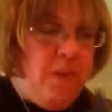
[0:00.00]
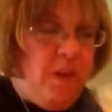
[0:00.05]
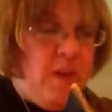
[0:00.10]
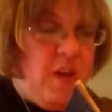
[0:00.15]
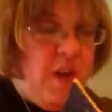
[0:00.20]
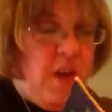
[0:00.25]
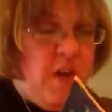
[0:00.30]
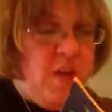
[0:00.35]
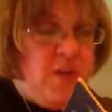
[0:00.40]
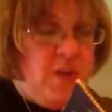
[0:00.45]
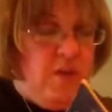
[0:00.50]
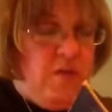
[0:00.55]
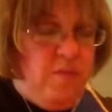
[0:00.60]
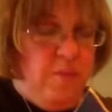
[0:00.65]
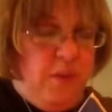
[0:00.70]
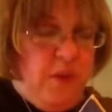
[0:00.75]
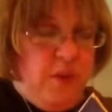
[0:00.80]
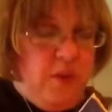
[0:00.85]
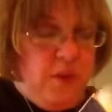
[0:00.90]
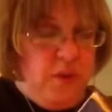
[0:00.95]
Knight
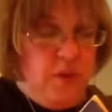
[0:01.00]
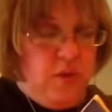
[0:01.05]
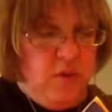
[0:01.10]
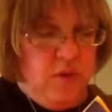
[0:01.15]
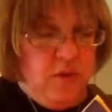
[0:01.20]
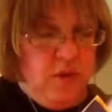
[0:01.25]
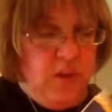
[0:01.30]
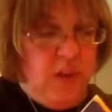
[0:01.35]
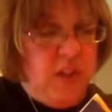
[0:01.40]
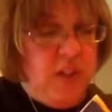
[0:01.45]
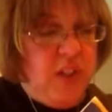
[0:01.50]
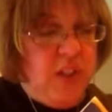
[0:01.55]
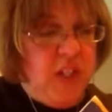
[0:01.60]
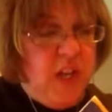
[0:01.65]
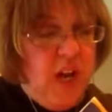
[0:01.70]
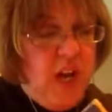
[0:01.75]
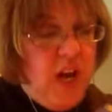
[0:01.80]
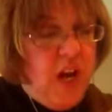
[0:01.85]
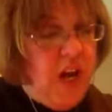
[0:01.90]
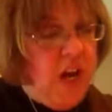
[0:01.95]
of Pentacles.
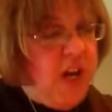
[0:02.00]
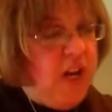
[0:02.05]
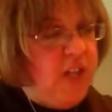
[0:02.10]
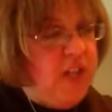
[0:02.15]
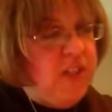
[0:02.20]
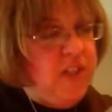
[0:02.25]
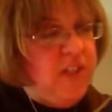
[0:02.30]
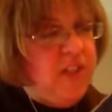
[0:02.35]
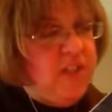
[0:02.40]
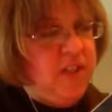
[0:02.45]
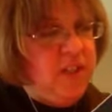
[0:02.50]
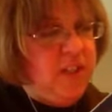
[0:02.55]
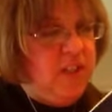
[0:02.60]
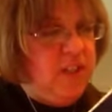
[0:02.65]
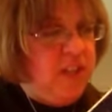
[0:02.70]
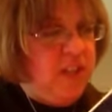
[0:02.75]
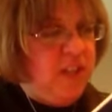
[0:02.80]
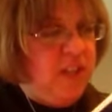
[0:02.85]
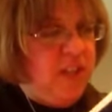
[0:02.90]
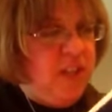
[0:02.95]
Knight.
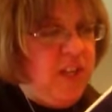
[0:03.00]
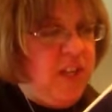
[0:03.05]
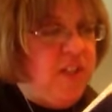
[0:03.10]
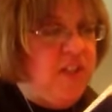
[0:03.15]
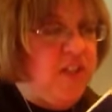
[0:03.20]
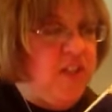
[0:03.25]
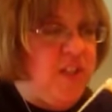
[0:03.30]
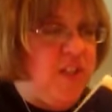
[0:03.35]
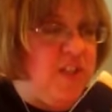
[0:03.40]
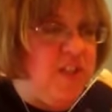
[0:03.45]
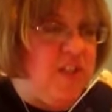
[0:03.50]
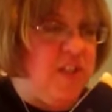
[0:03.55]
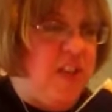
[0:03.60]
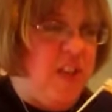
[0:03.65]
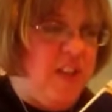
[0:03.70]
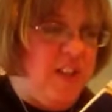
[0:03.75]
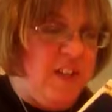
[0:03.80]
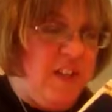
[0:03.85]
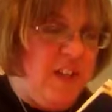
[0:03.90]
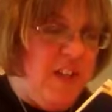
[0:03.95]
Knights that
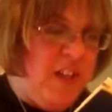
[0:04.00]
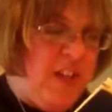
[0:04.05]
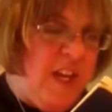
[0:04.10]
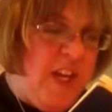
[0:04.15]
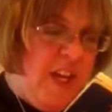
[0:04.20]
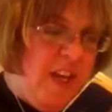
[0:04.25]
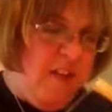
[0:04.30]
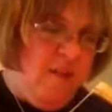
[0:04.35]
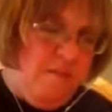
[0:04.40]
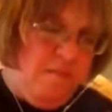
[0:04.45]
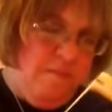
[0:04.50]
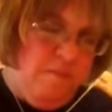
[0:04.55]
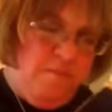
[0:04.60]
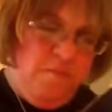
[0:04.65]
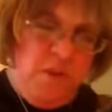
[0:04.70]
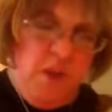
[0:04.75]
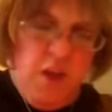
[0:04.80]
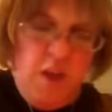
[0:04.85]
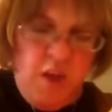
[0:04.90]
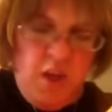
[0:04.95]
say neat.
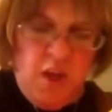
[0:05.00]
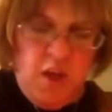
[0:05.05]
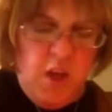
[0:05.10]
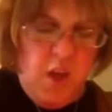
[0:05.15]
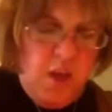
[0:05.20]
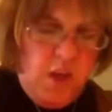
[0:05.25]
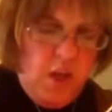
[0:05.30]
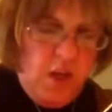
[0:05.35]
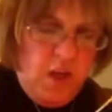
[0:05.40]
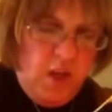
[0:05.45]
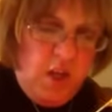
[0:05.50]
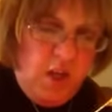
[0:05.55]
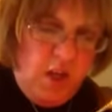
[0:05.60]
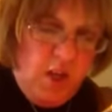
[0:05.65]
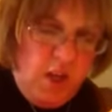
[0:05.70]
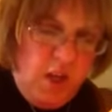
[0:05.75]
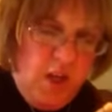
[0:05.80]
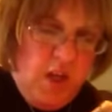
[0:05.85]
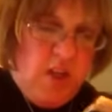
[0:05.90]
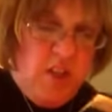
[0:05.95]

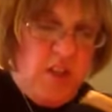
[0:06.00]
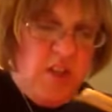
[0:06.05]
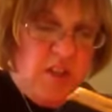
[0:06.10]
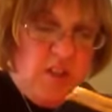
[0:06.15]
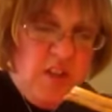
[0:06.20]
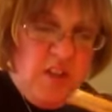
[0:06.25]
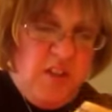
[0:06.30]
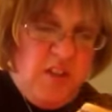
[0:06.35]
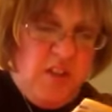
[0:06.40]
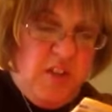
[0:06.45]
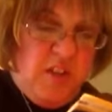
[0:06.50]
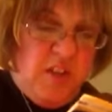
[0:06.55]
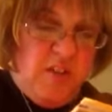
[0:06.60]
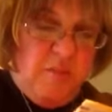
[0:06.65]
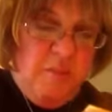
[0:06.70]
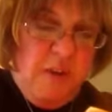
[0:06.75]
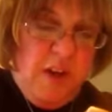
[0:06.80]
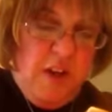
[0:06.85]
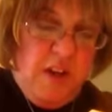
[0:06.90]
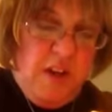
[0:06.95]
And
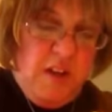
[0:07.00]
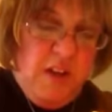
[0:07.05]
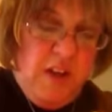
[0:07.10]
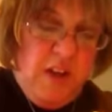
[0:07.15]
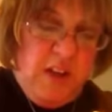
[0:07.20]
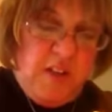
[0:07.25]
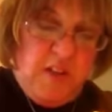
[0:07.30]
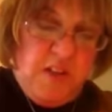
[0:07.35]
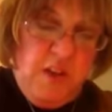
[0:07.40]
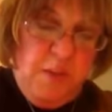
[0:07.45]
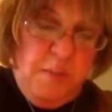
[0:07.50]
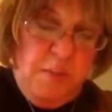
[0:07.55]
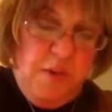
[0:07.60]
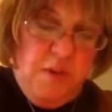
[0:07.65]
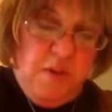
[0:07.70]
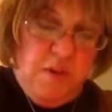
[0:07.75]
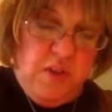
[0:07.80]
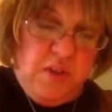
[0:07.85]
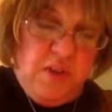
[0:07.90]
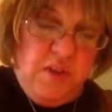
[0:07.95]
this man has the
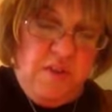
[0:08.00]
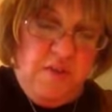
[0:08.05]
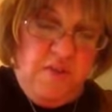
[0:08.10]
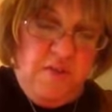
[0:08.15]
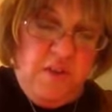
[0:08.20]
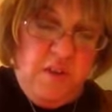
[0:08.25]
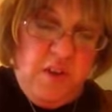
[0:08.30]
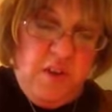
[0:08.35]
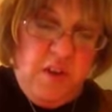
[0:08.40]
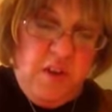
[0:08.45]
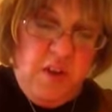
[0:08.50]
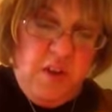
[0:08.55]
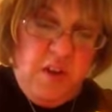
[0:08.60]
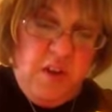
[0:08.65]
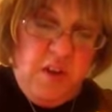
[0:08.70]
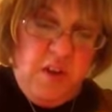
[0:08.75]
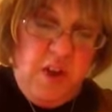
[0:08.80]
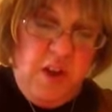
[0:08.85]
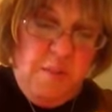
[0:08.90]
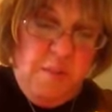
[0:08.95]
appearance of
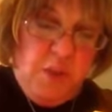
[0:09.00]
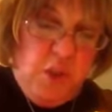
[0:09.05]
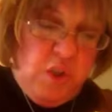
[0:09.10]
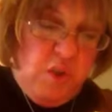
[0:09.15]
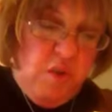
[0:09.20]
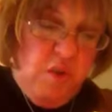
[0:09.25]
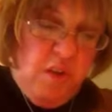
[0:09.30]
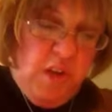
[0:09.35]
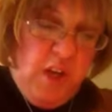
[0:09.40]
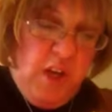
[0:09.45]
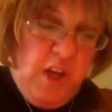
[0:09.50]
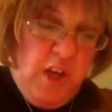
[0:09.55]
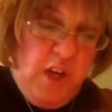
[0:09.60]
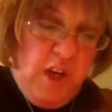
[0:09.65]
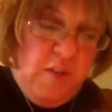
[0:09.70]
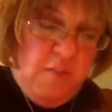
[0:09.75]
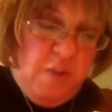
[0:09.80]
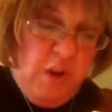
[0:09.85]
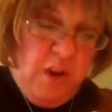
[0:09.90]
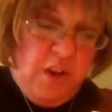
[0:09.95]
immaturity,
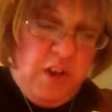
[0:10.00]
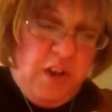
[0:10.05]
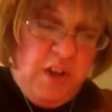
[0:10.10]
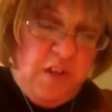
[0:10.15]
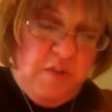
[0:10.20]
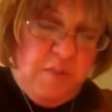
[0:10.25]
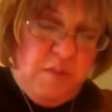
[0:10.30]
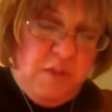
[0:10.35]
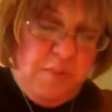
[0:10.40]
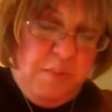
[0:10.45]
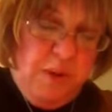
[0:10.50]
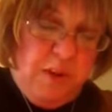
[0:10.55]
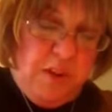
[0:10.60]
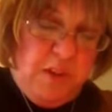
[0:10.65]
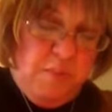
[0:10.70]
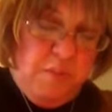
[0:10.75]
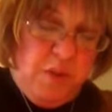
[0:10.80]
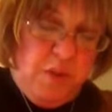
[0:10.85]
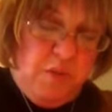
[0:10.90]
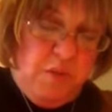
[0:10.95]
and while he is
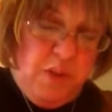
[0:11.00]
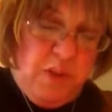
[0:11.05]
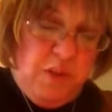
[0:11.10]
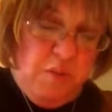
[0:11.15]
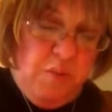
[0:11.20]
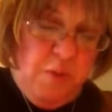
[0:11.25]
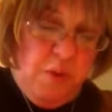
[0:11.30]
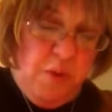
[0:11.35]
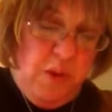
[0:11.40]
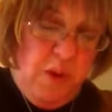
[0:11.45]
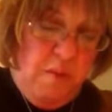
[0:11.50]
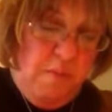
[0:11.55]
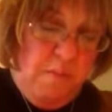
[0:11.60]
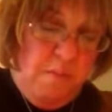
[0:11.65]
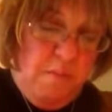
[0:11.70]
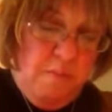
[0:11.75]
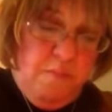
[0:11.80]
responsible, trustworthy,